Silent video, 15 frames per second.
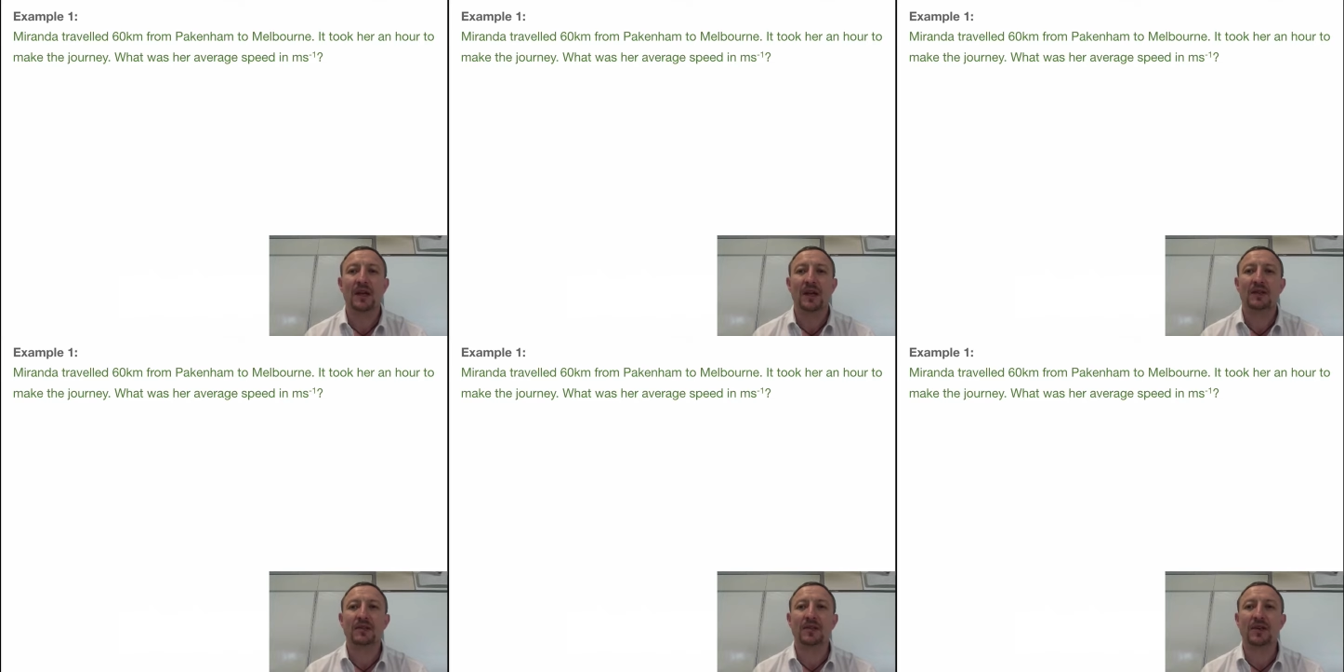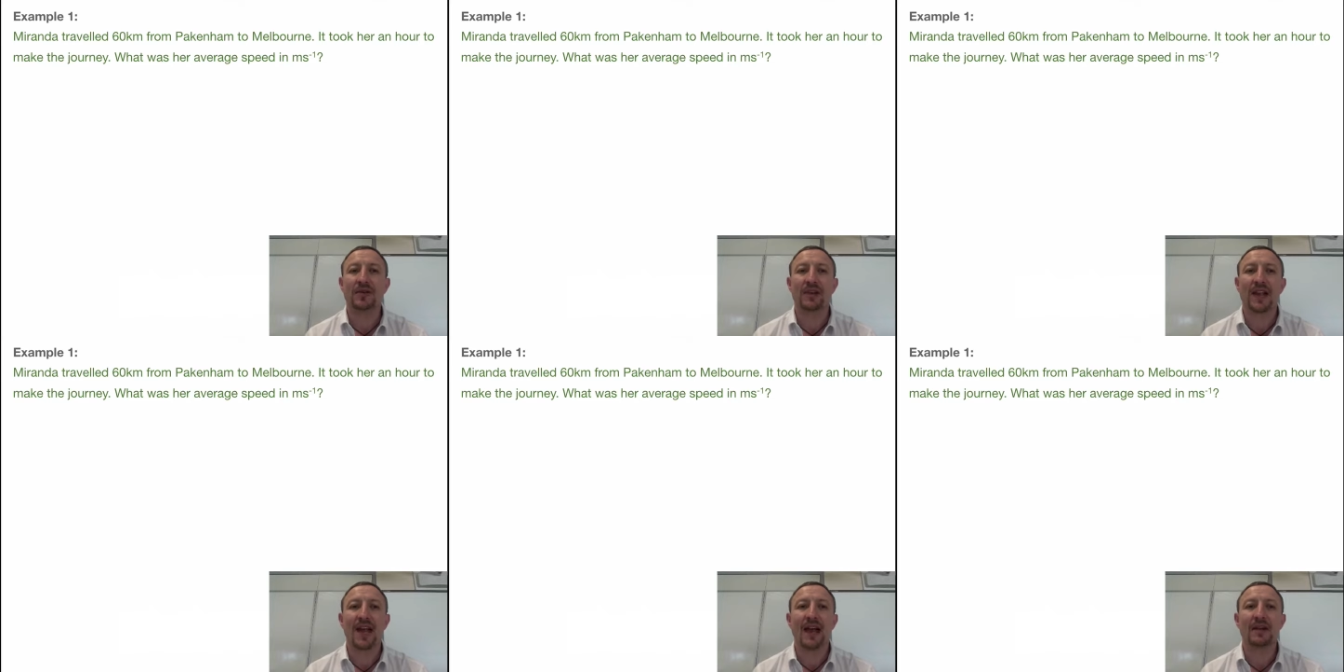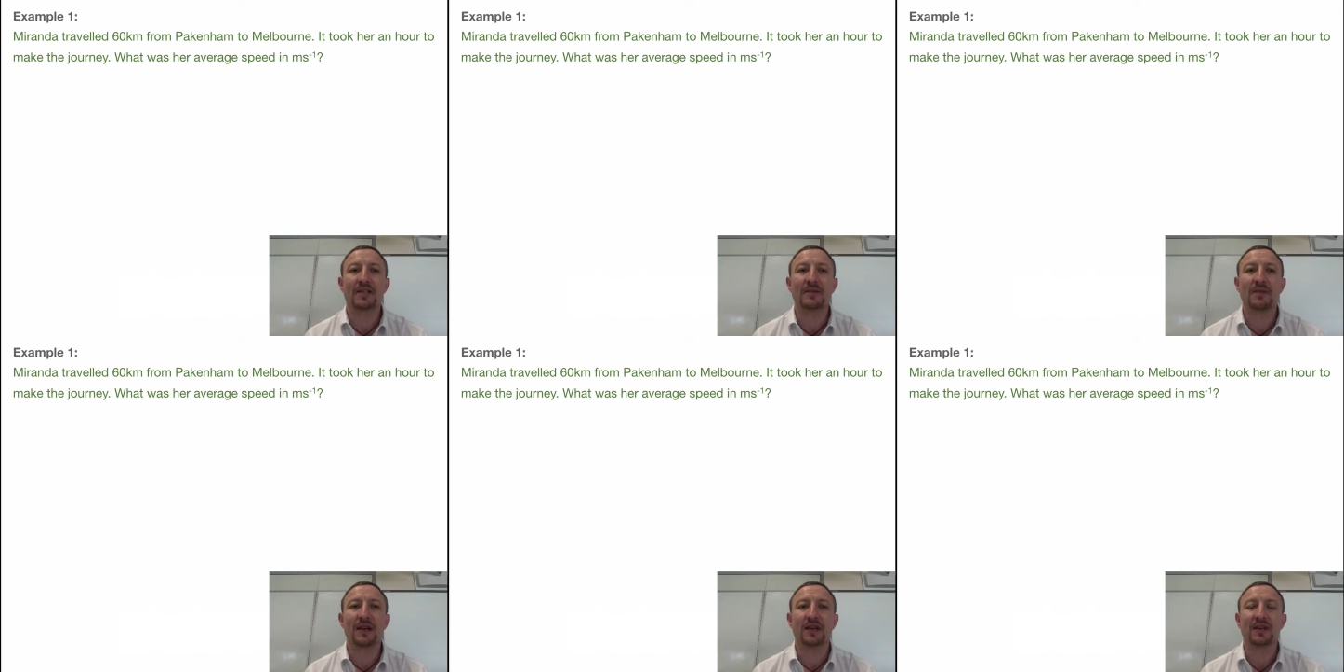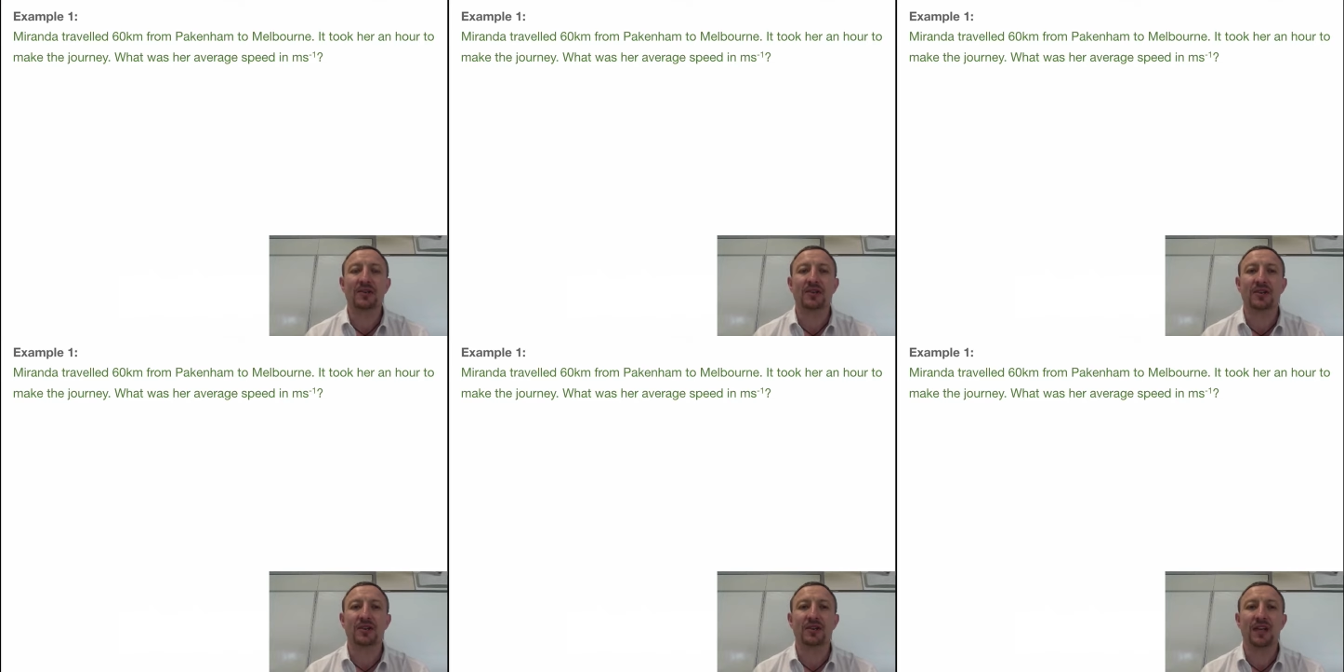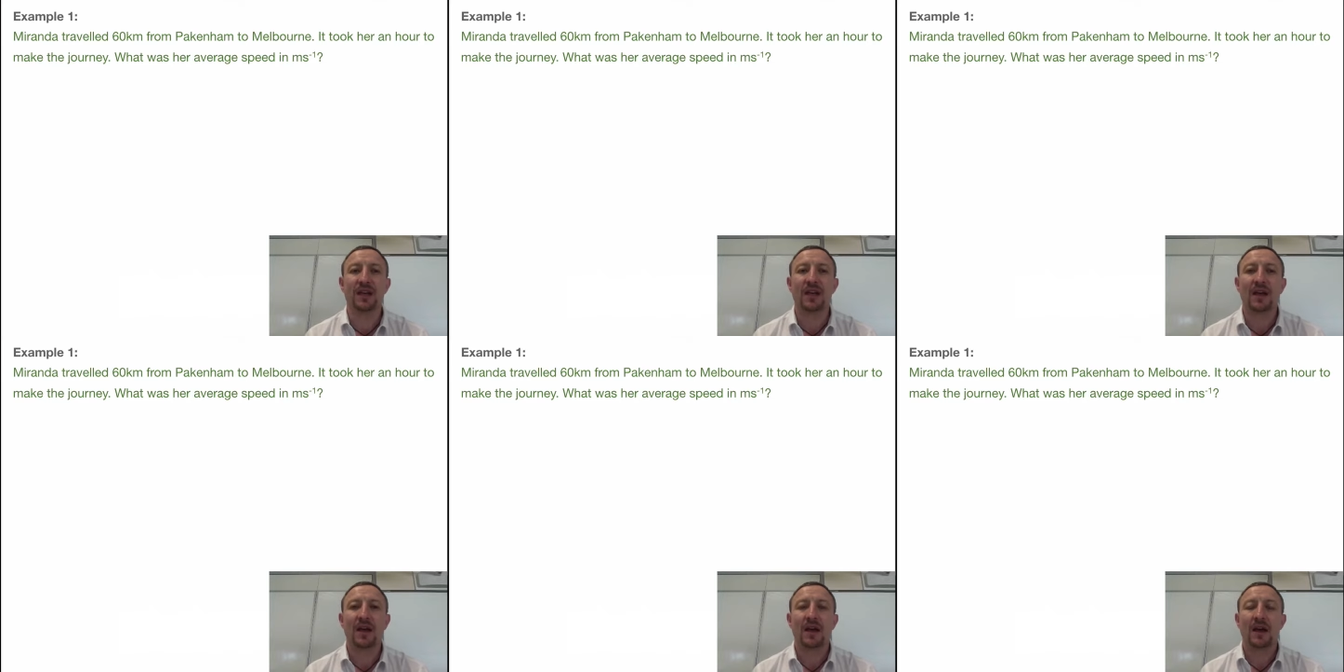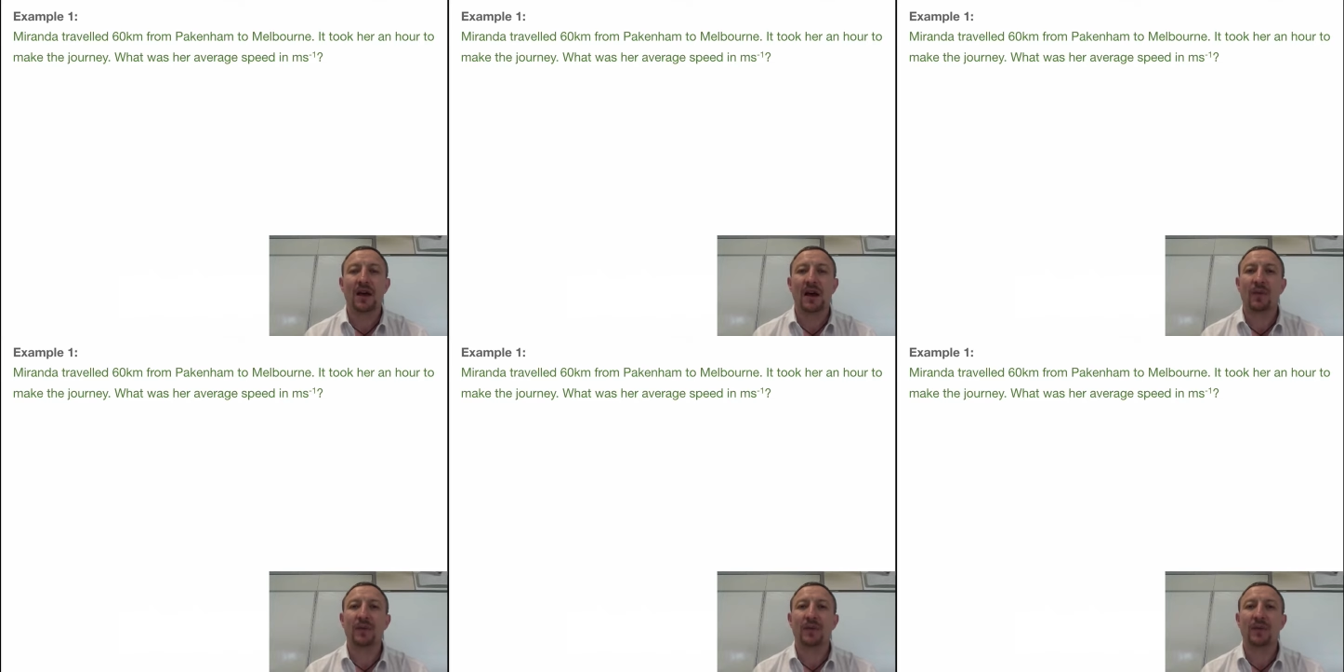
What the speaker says: It took her an hour to make the journey, and